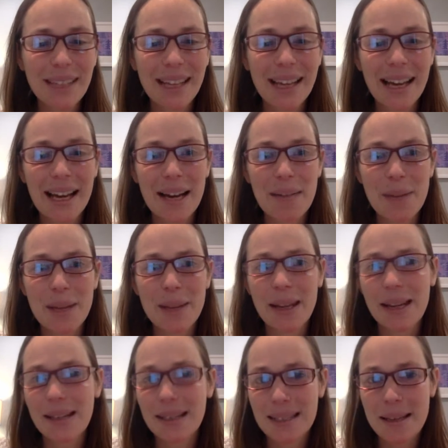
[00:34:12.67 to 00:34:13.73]
um, and then
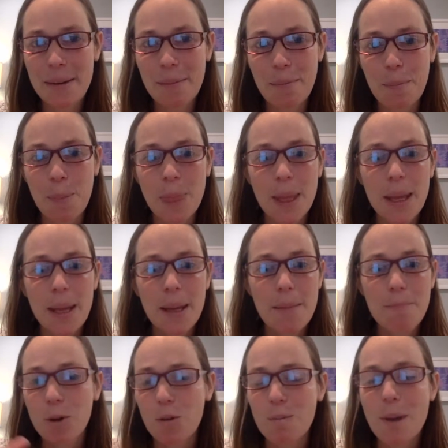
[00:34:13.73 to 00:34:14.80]
i did some
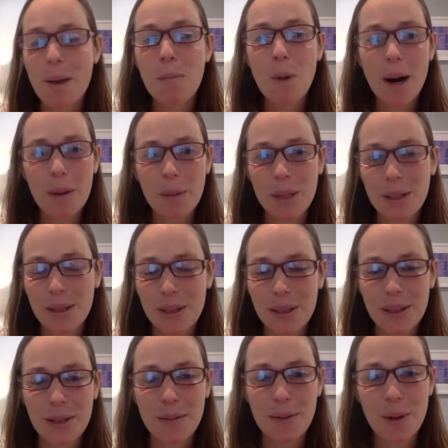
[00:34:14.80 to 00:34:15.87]
sort of memoir
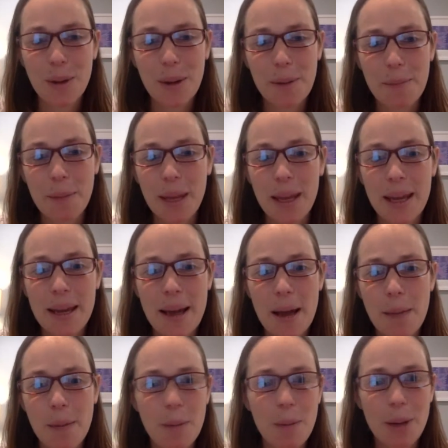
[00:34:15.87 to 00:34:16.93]
pieces. I wrote a a,
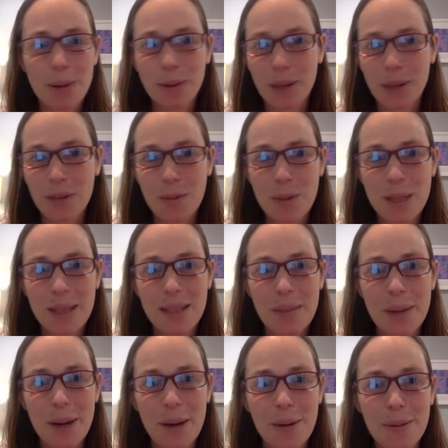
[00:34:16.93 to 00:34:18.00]
um, a modern love piece
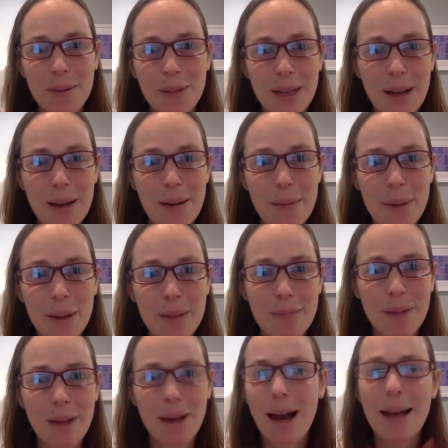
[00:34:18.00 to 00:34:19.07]
about uh,
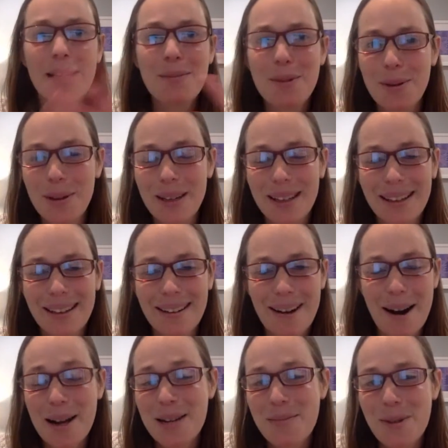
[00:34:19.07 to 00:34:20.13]
a, honeymoon,
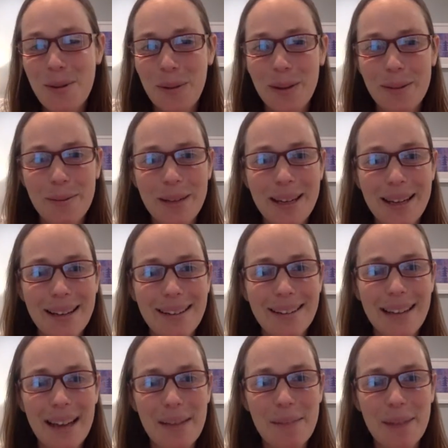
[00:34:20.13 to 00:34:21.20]
a honeymoon that we had
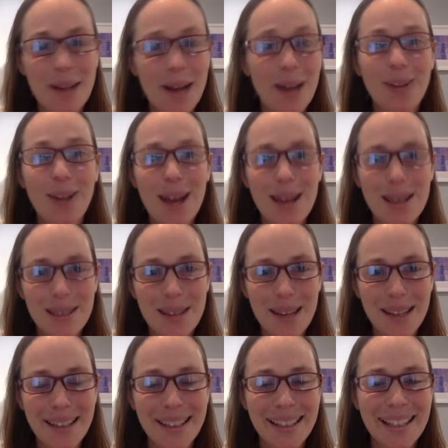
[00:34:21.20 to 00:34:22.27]
uh, had gotten lost
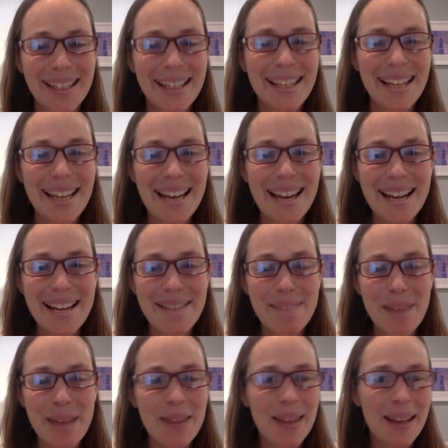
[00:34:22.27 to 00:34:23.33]
on,
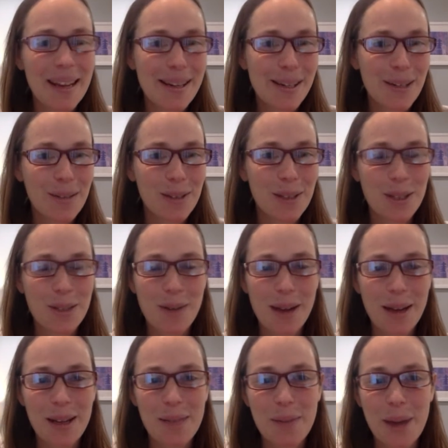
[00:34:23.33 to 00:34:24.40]
um, and then I shifted to
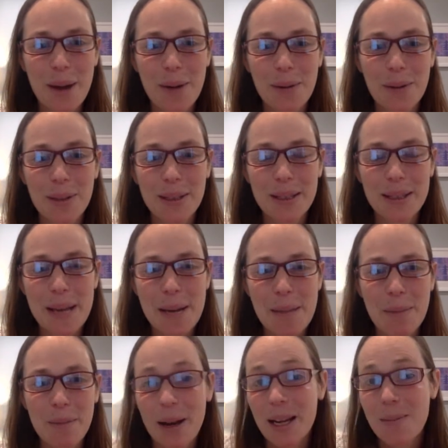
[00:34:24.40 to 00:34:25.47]
writing about
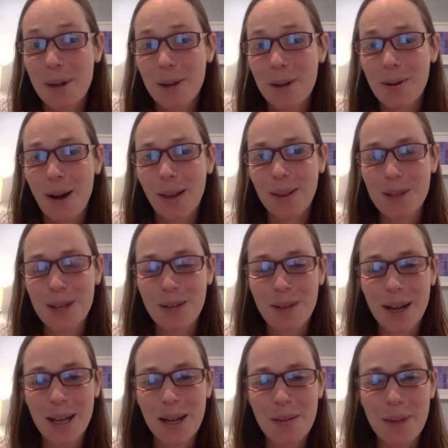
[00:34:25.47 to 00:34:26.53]
um, writing about neurology and
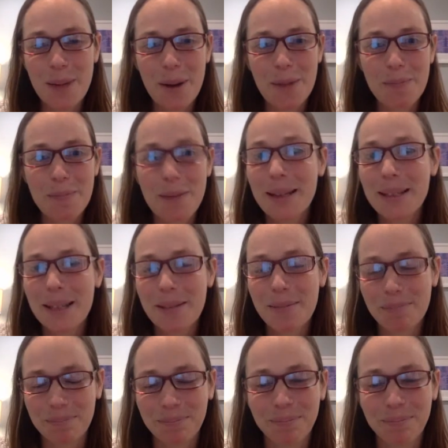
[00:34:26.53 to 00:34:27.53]
writing about medicine.